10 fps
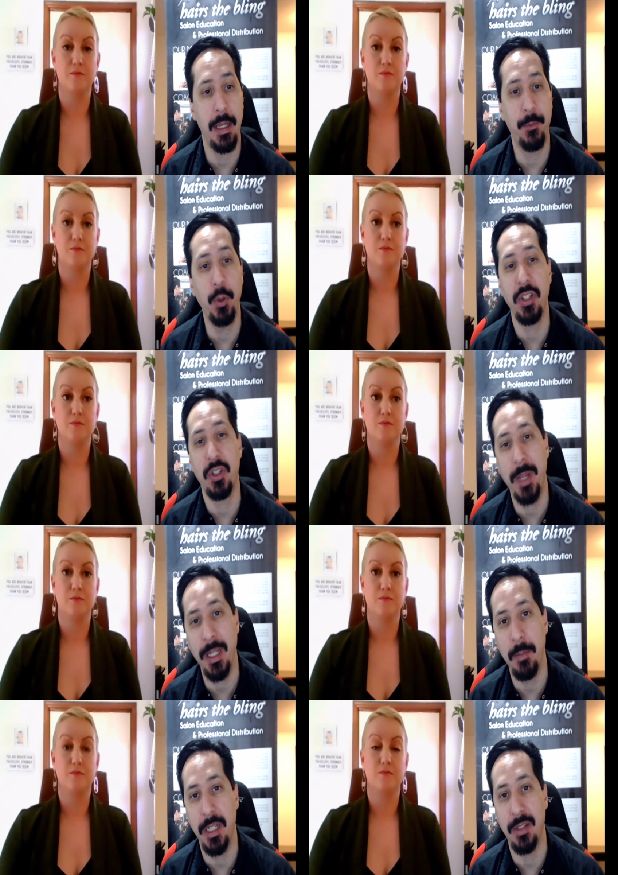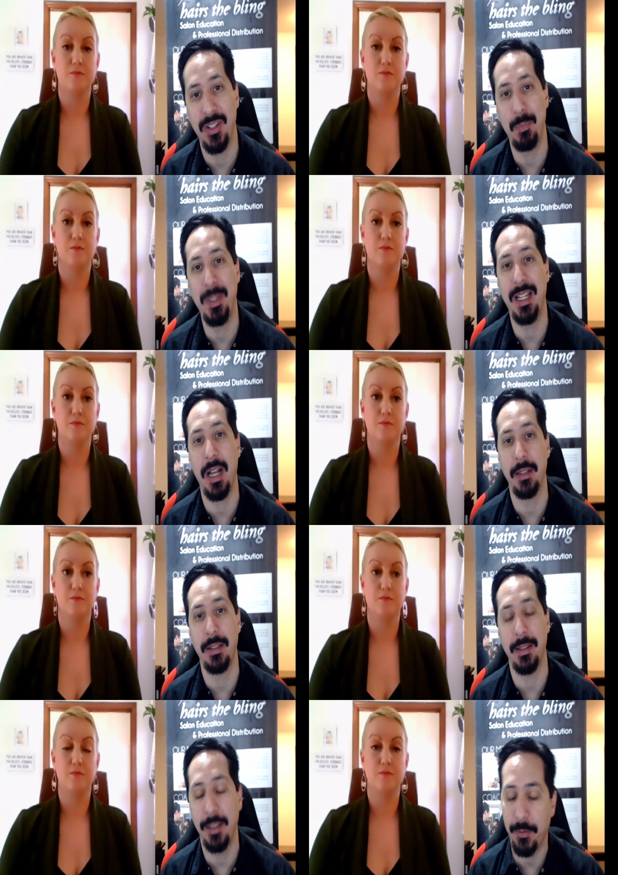Speaker 1: if you could spend a minute to speak on
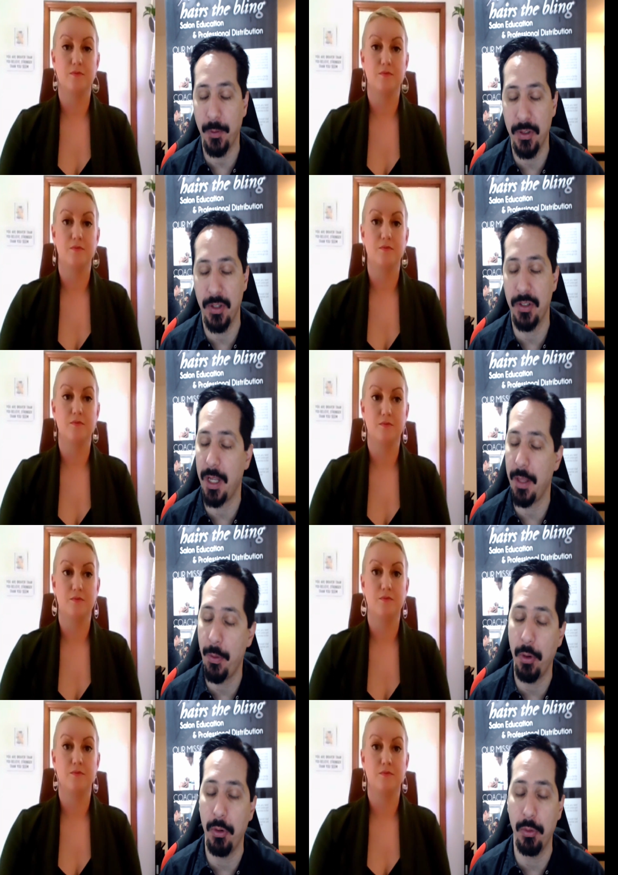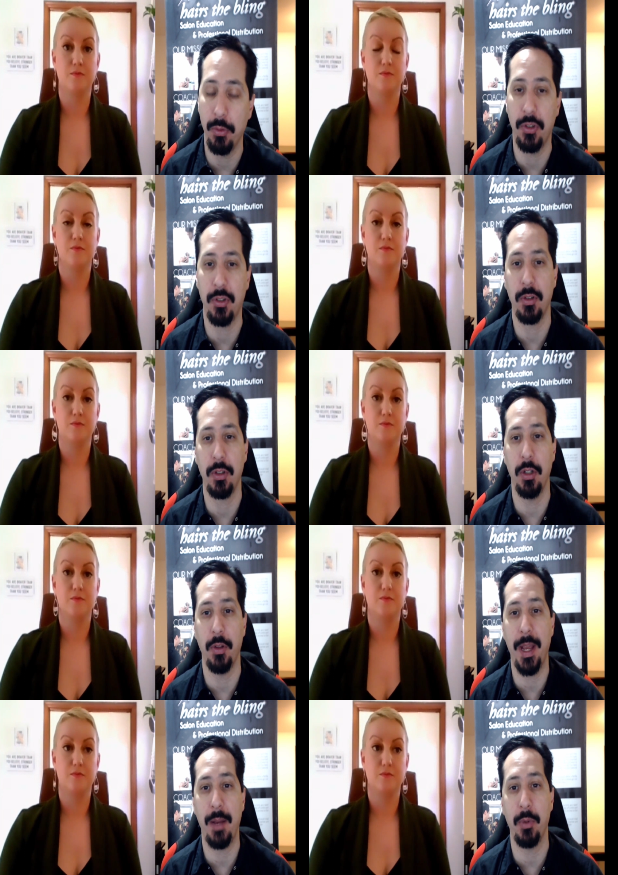to differences on those, you
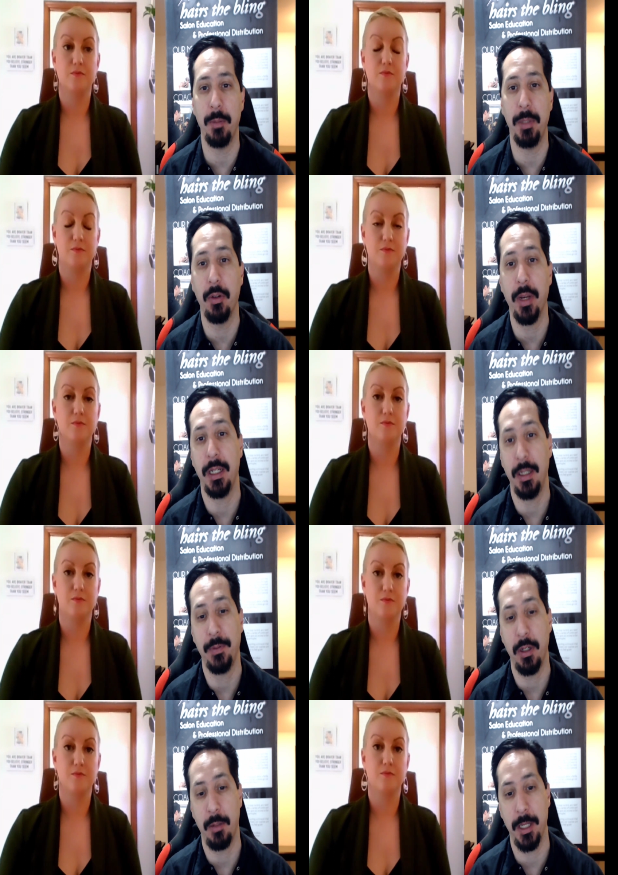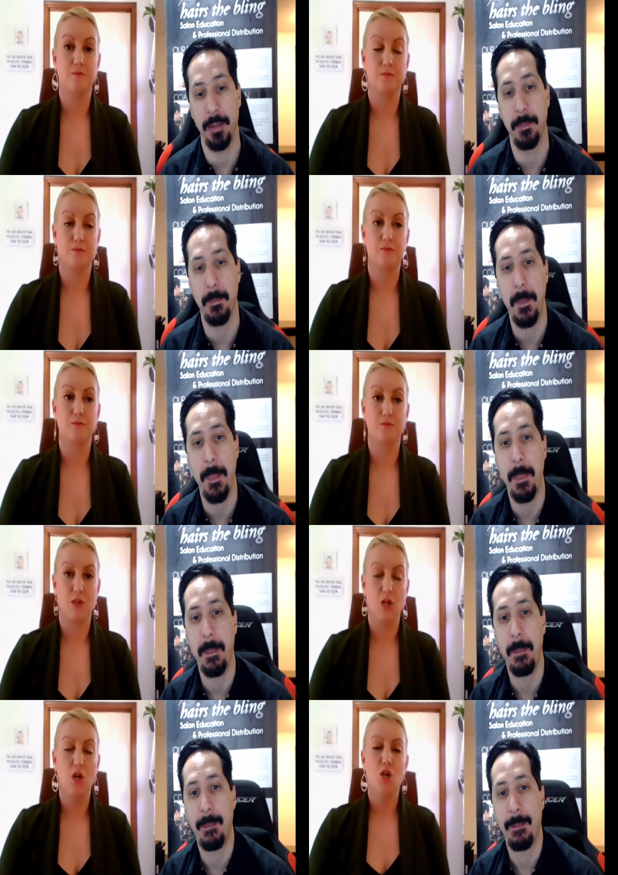know, that would be great if you don't mind.
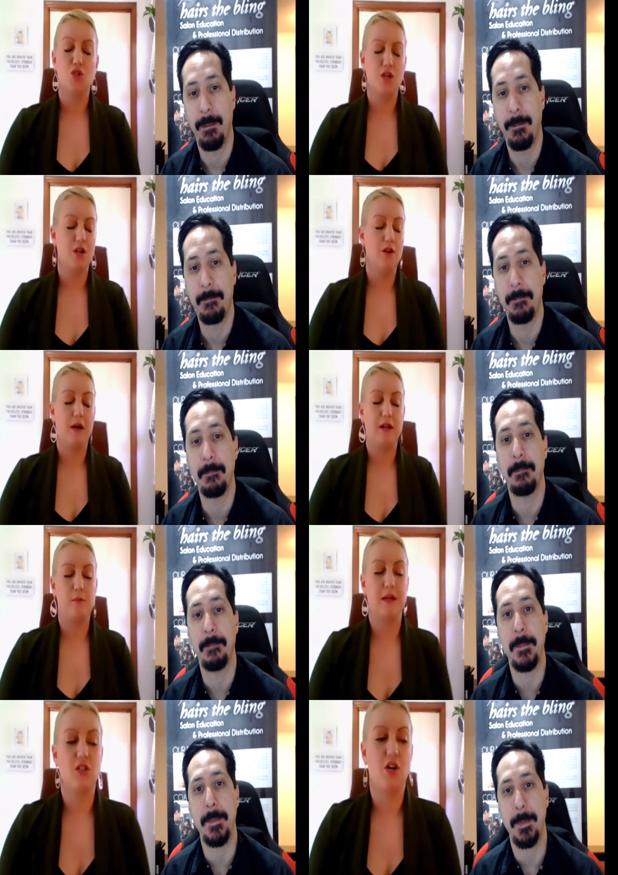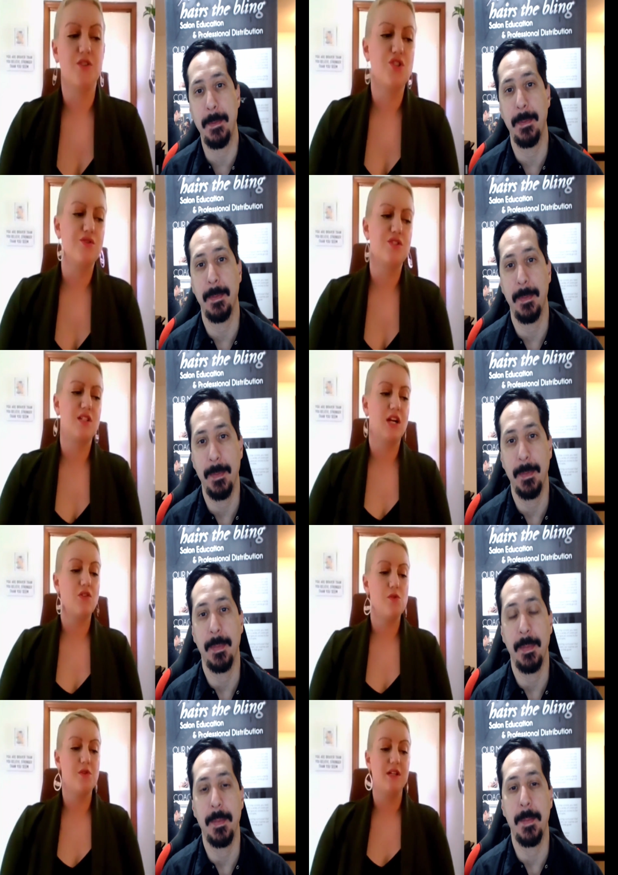
Speaker 2: Sure, no, I don't mind at all. So
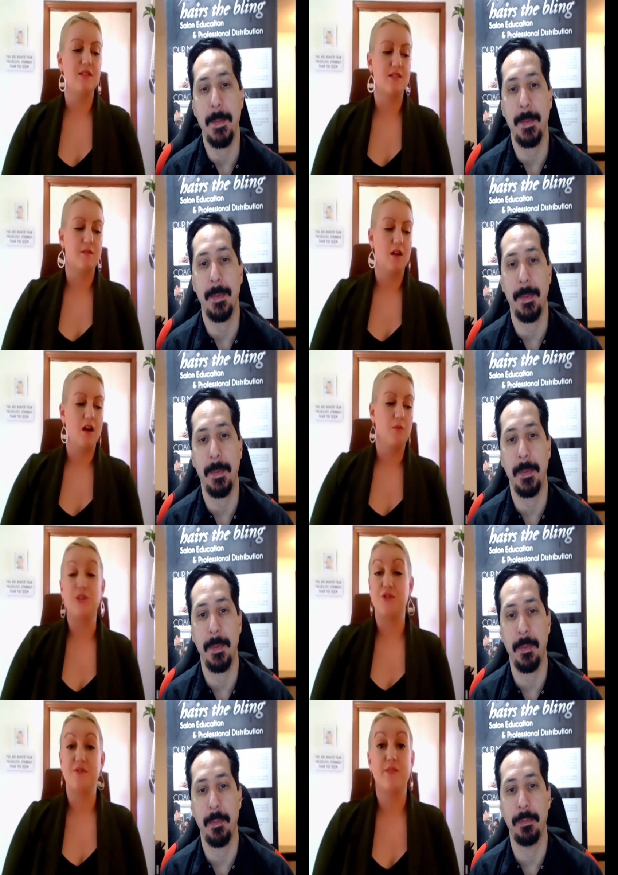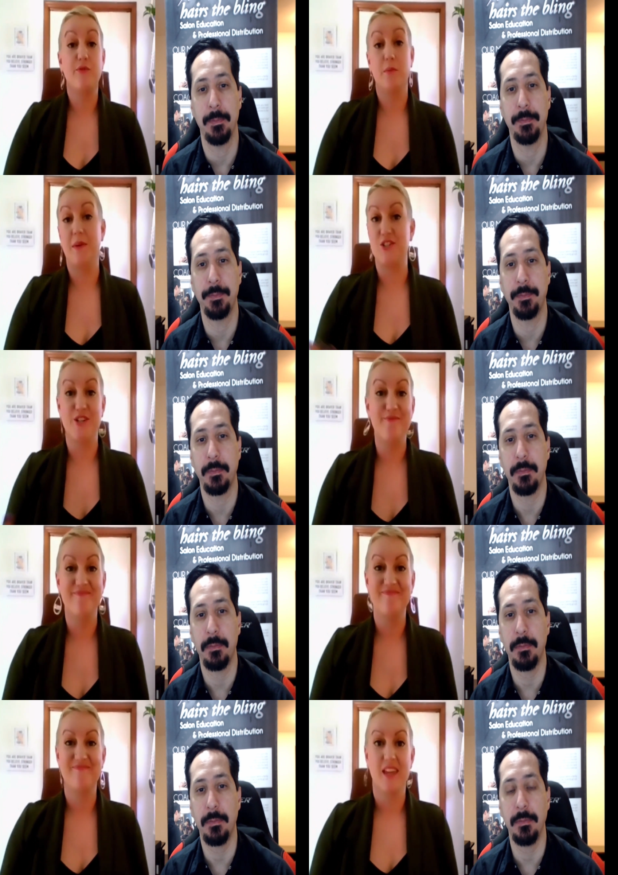steroids uh, reduce
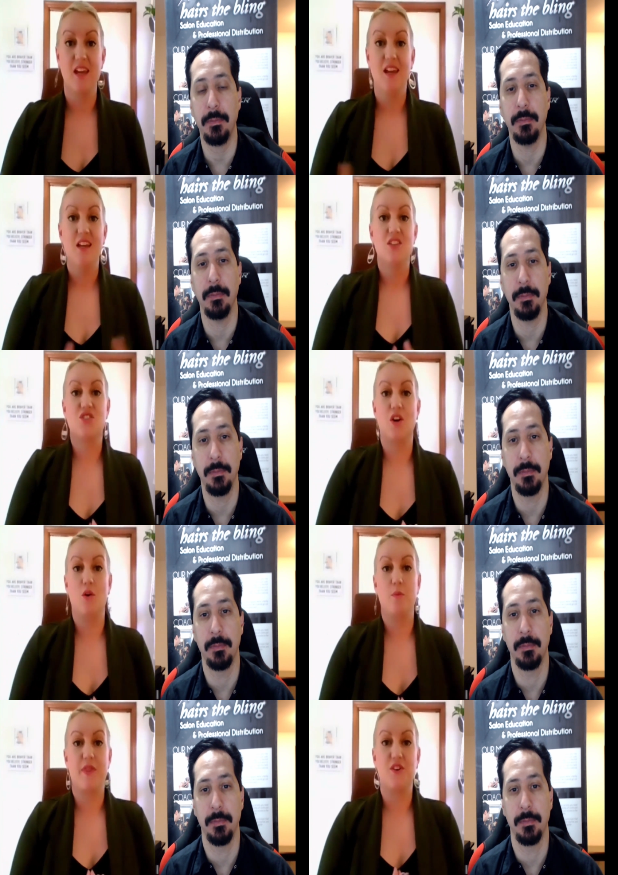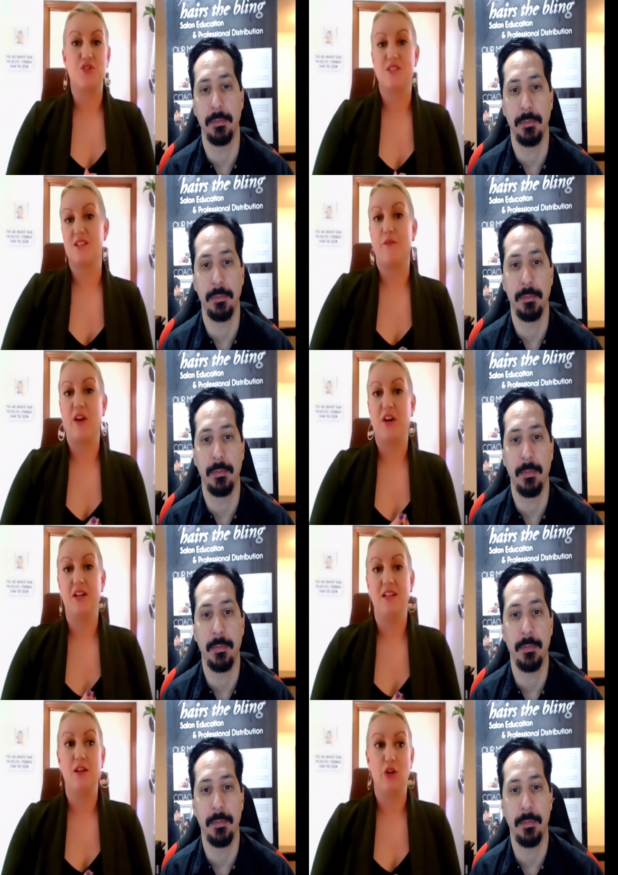inflammation. So, but they're just a very, you